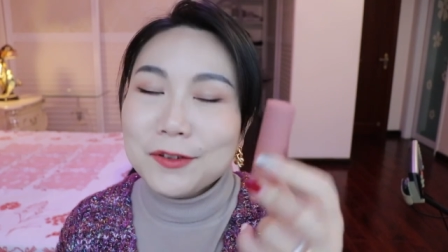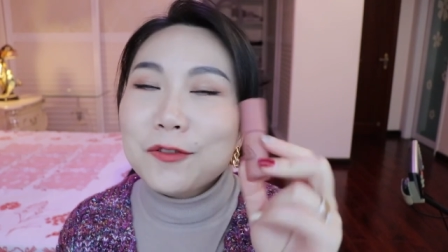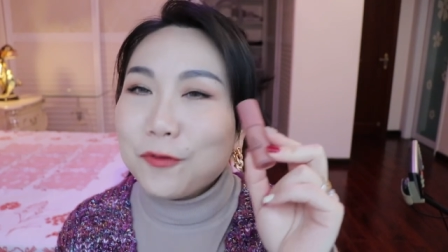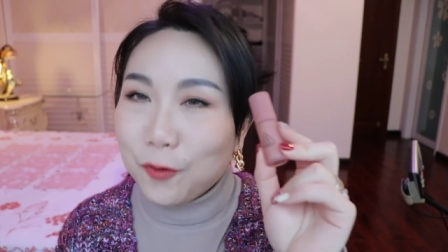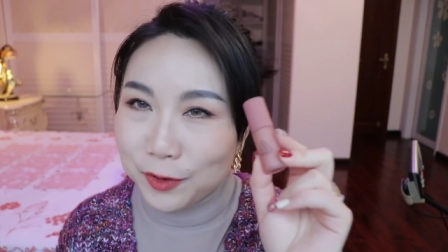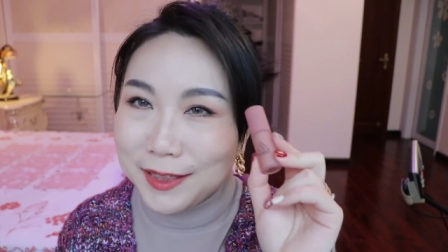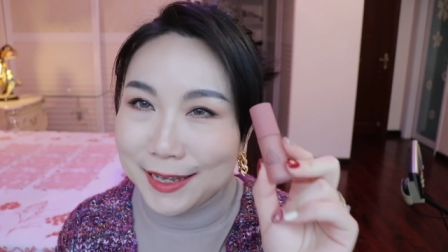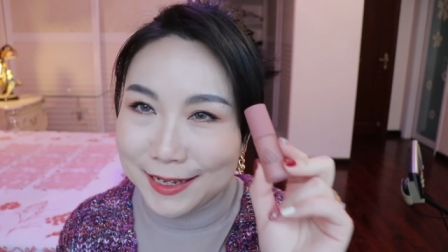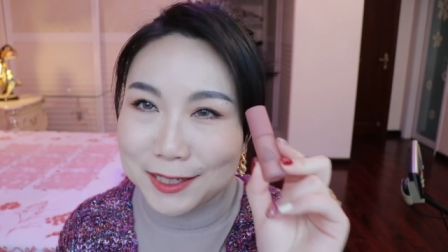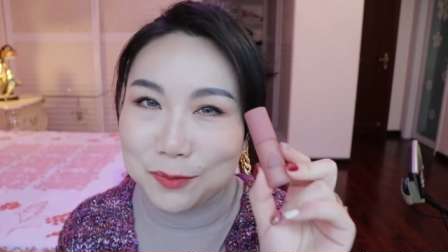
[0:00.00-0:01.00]
for
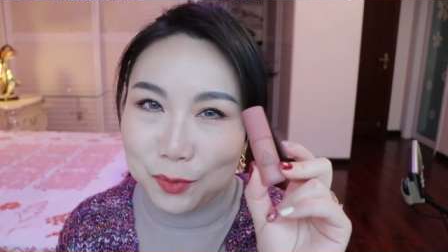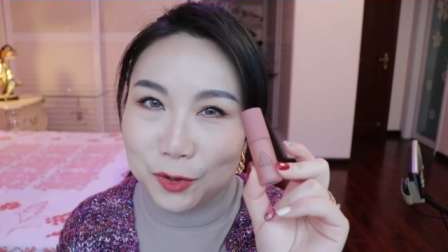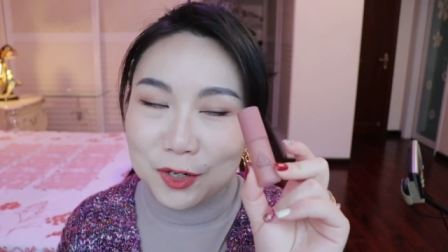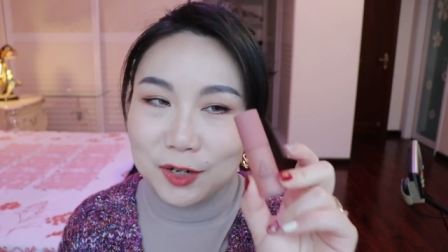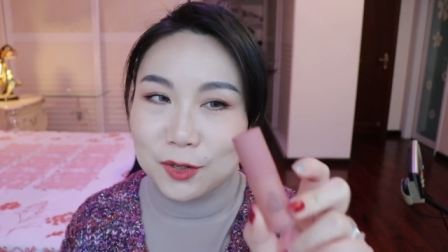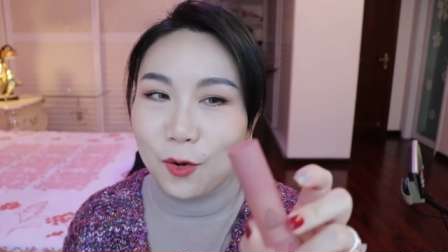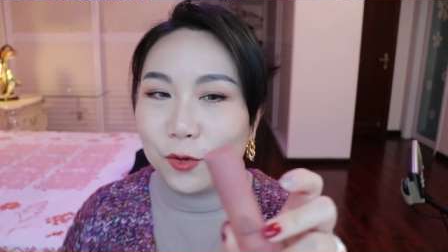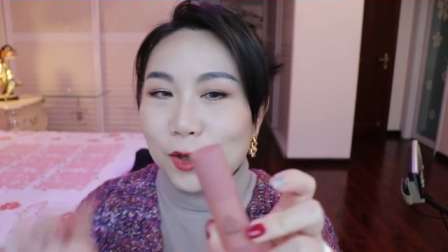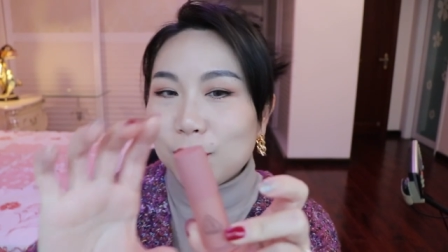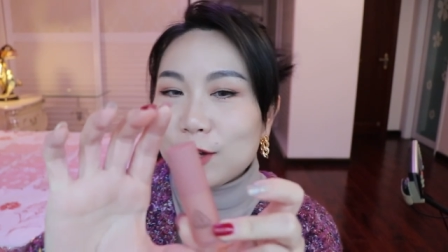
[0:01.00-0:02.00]
this product
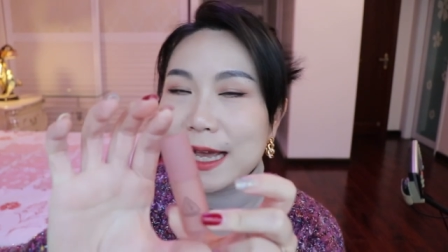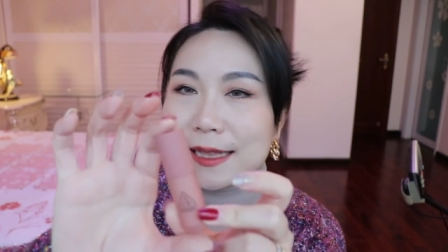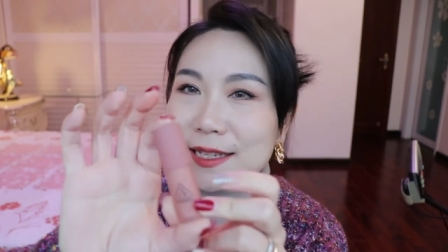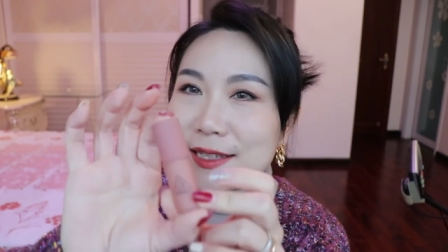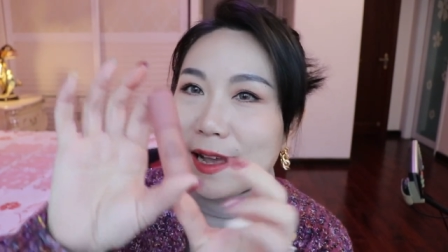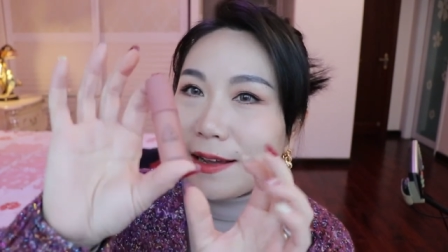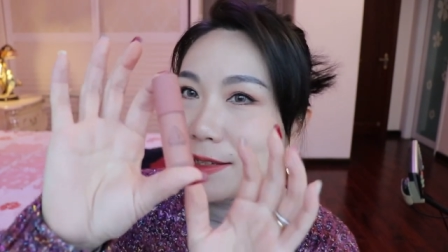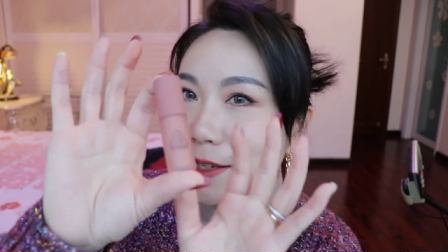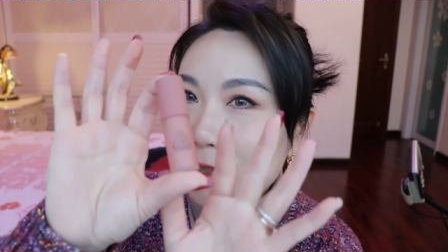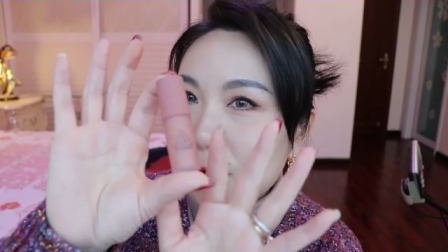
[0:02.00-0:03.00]
although look at the
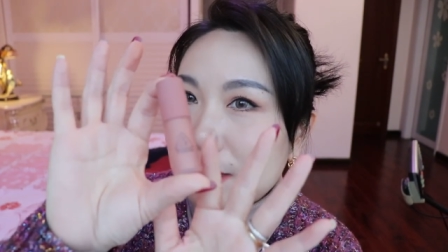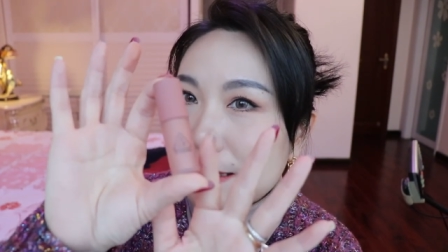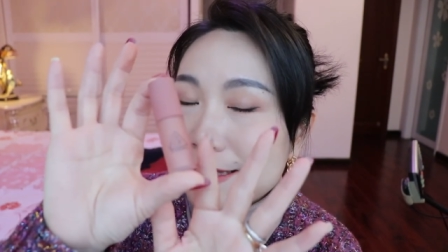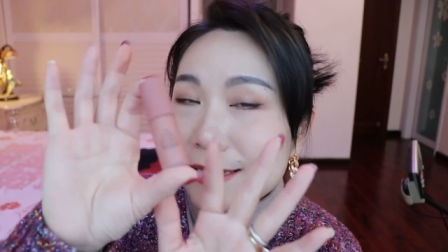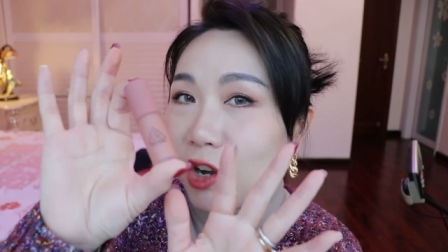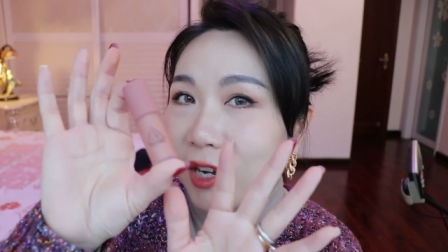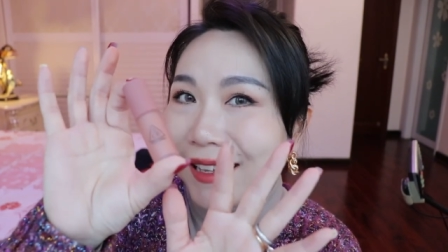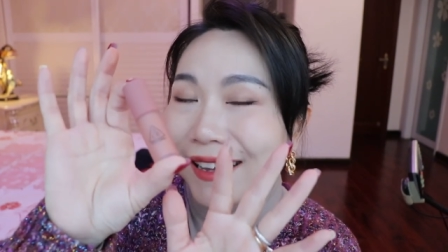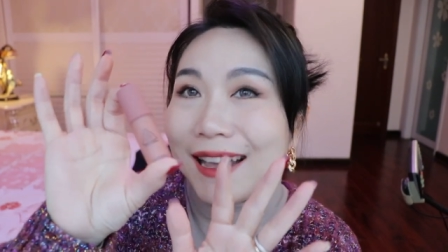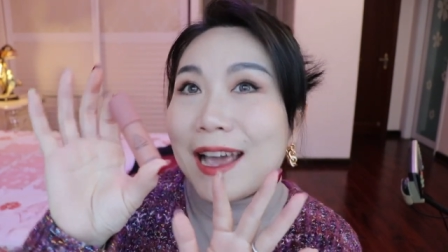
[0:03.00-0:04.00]
size is only this
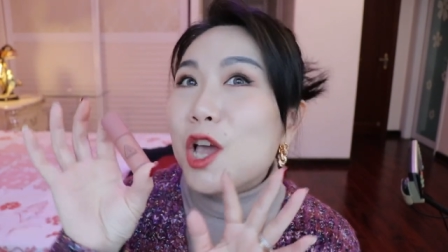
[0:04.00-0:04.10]
tiny